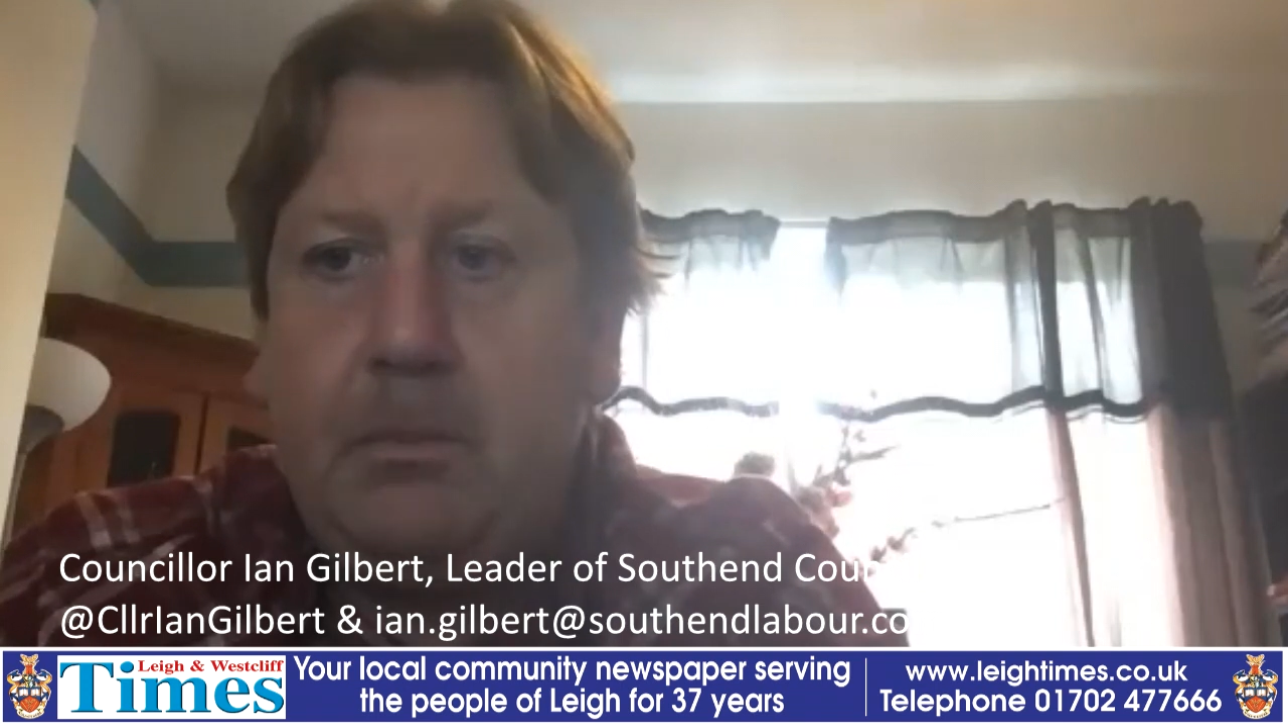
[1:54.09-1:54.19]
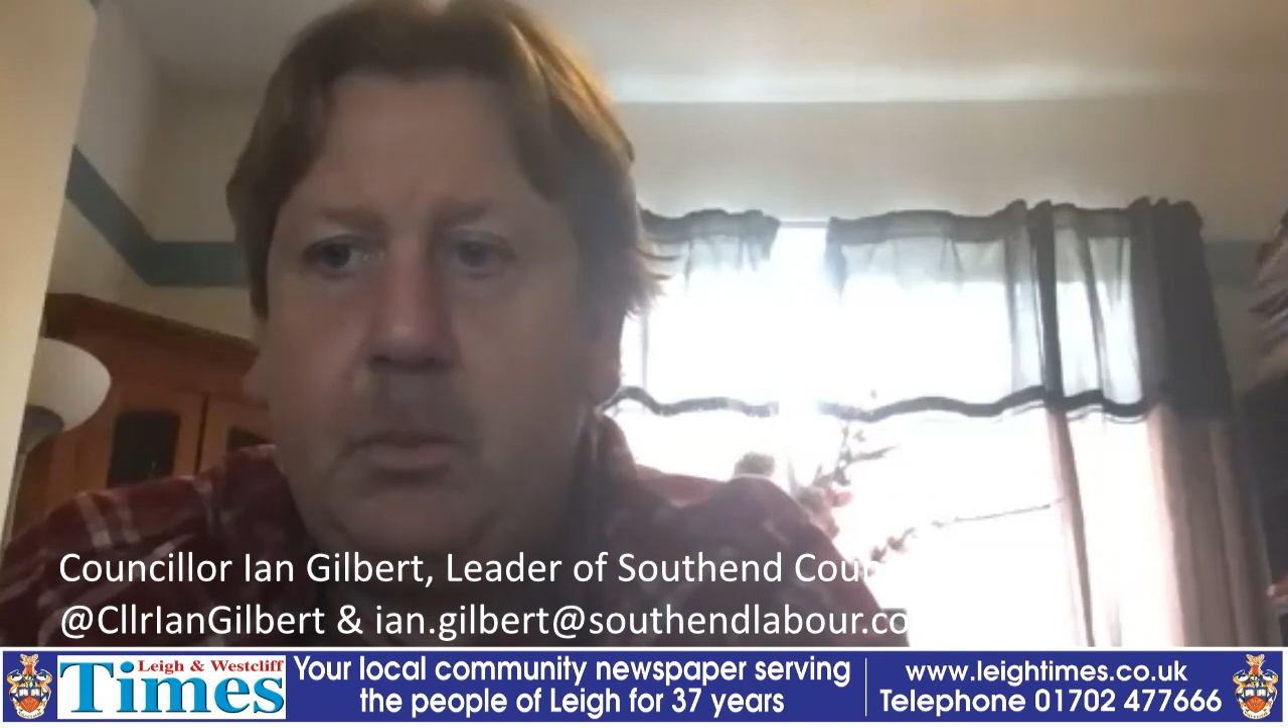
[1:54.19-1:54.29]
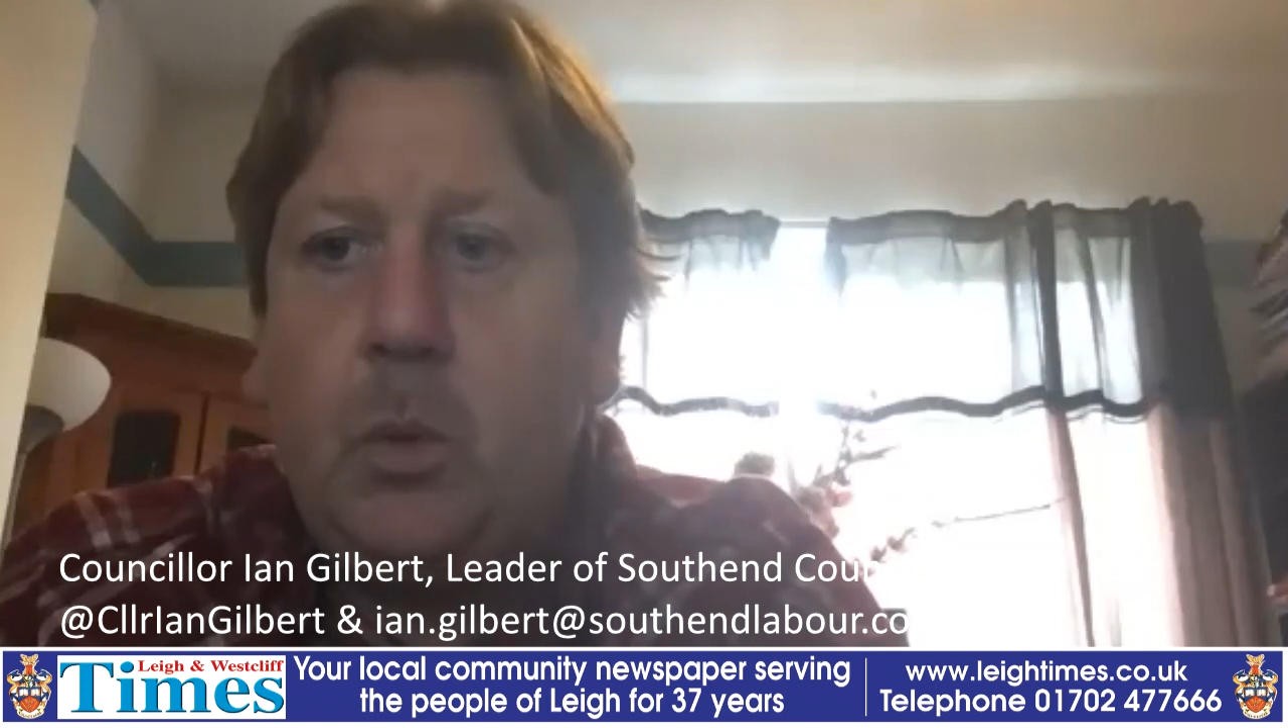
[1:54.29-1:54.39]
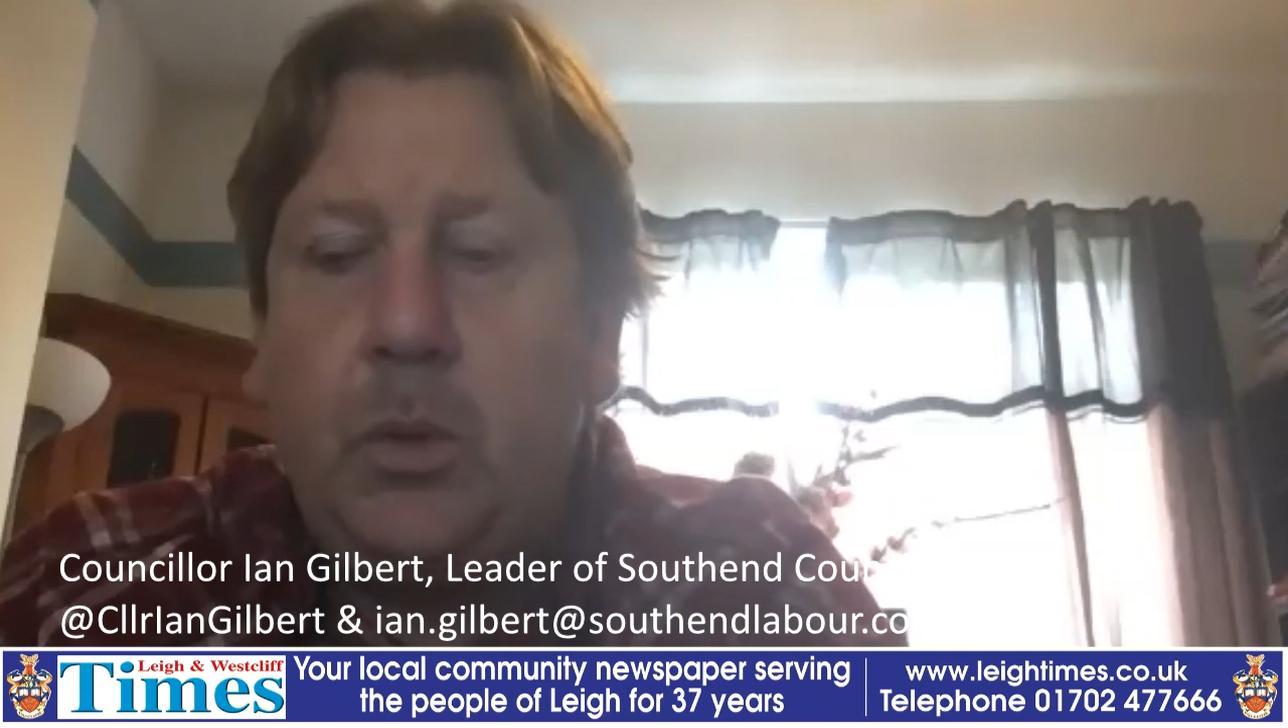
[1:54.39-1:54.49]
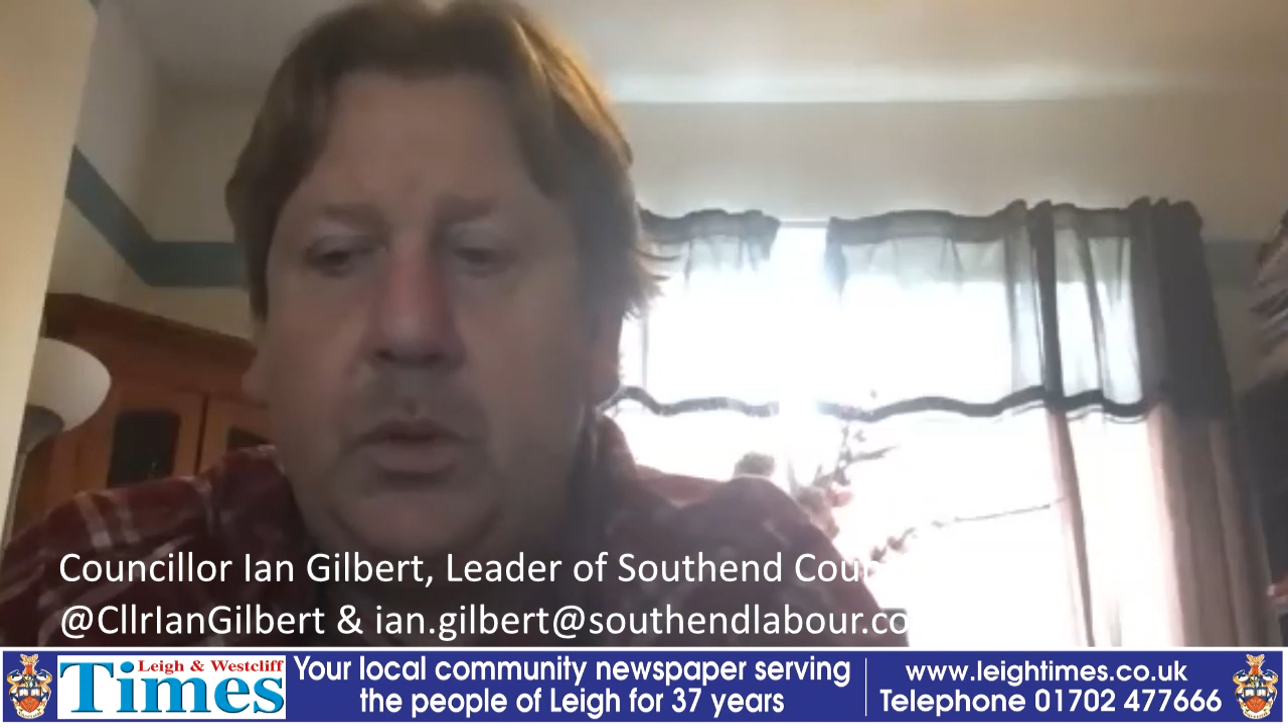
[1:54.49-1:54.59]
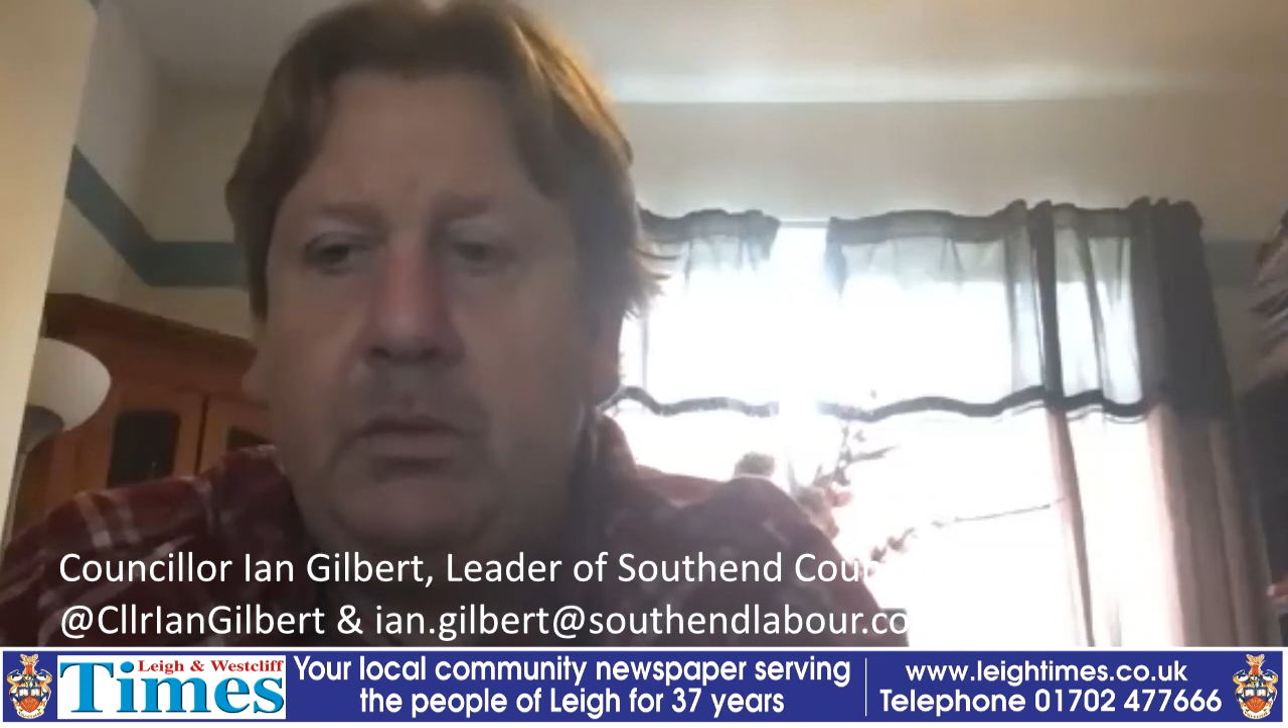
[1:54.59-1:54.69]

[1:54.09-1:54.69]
more than we've